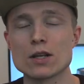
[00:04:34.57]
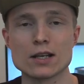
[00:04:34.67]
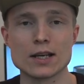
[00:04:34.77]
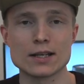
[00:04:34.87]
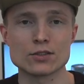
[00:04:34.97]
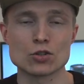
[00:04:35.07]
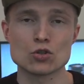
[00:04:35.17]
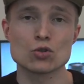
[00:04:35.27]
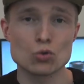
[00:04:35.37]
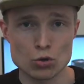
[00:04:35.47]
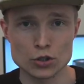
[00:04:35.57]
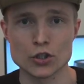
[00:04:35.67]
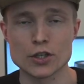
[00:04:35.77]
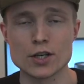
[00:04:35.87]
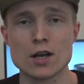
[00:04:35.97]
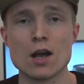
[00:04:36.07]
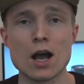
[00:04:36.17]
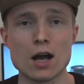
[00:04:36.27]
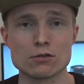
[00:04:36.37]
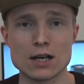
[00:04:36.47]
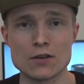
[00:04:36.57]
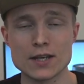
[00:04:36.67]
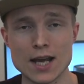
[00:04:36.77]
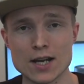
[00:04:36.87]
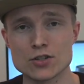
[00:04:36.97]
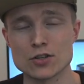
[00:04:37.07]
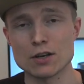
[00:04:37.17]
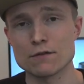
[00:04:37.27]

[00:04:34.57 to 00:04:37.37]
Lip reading: like distortion around the edges.